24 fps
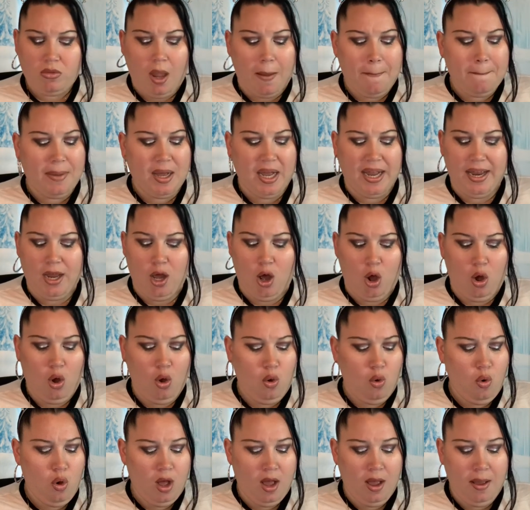But
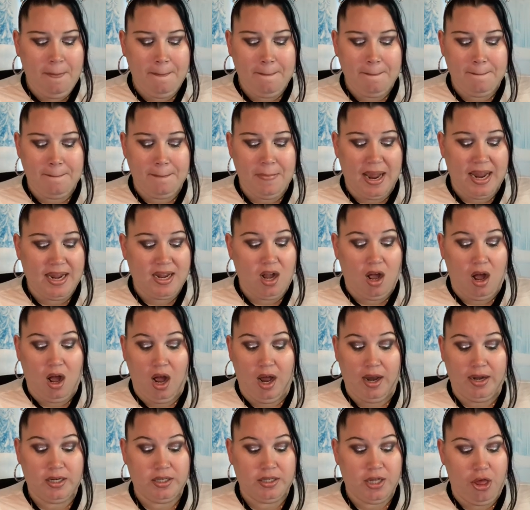oh my
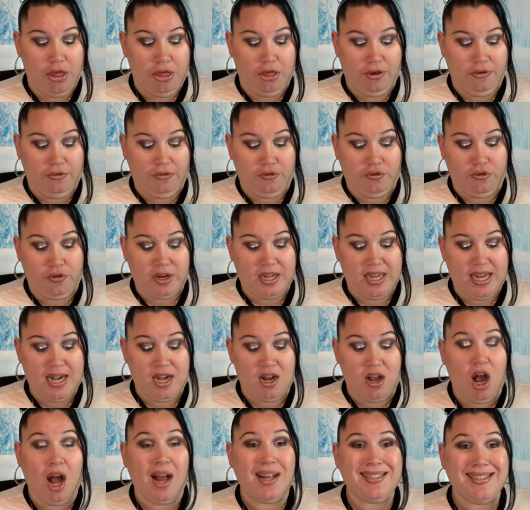God, the freaking
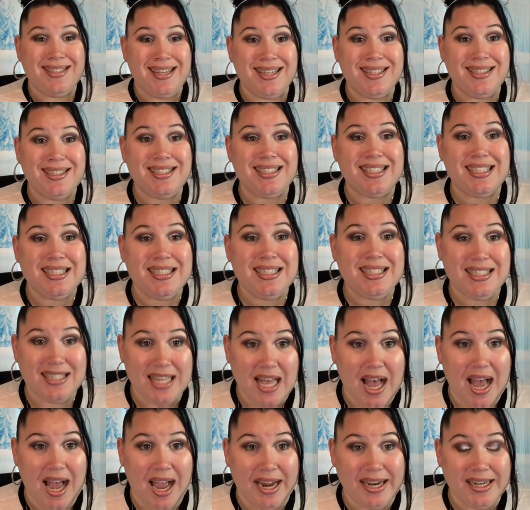contents
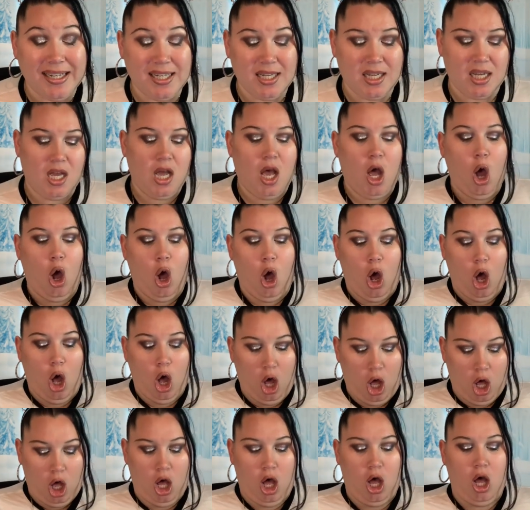inside.
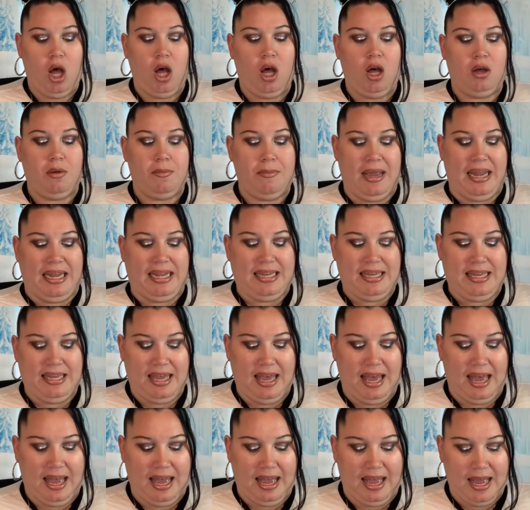Oh my
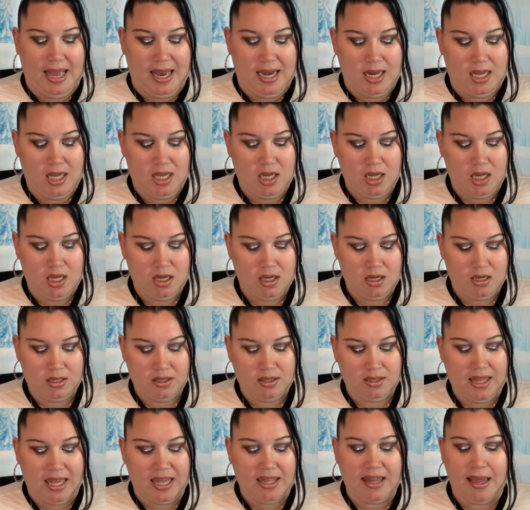God,
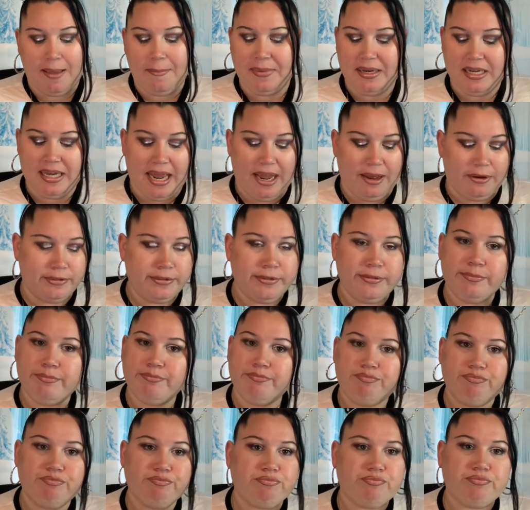they let me down
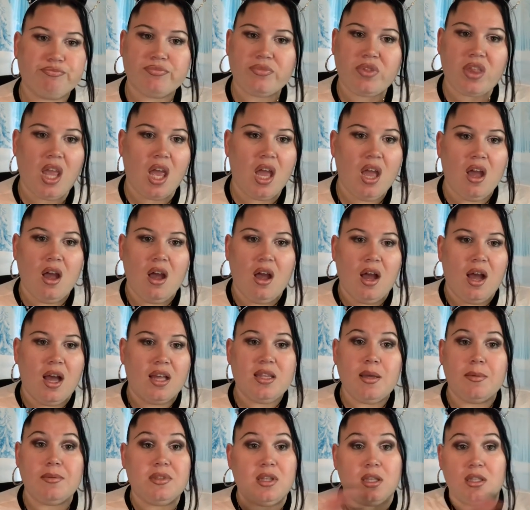
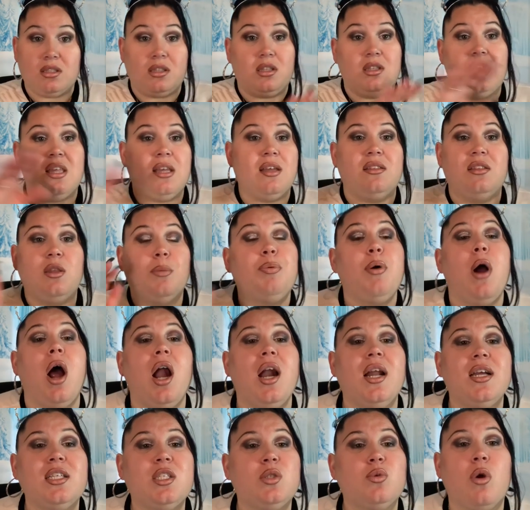the, the, the
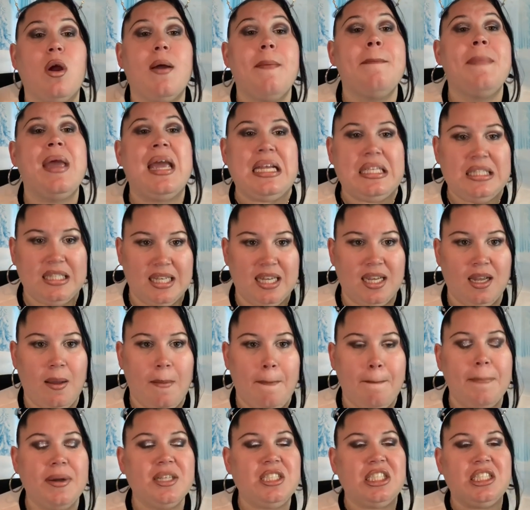products were amazing,
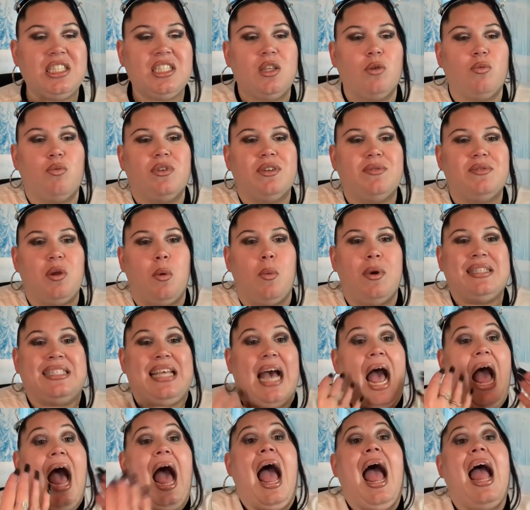but just the, the ones
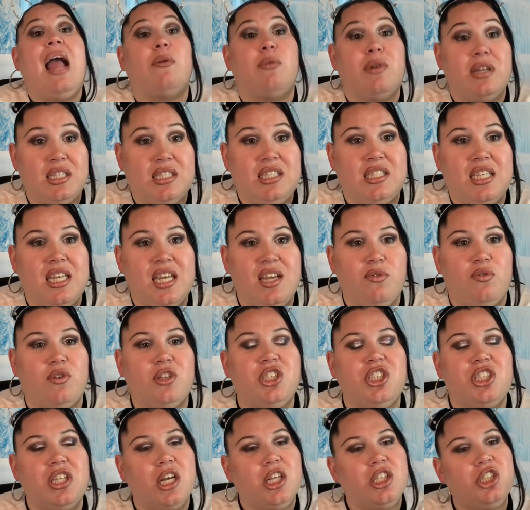I received
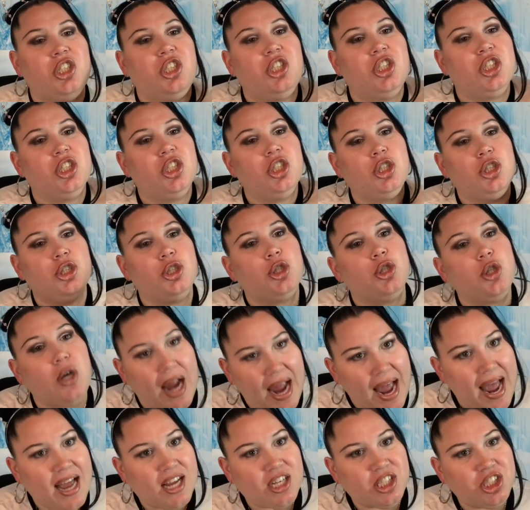was such
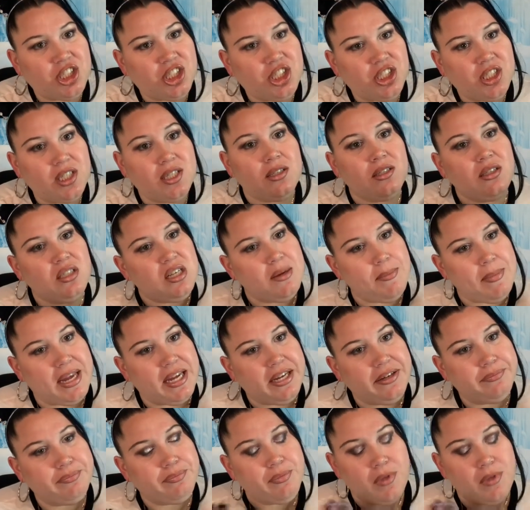trash to me.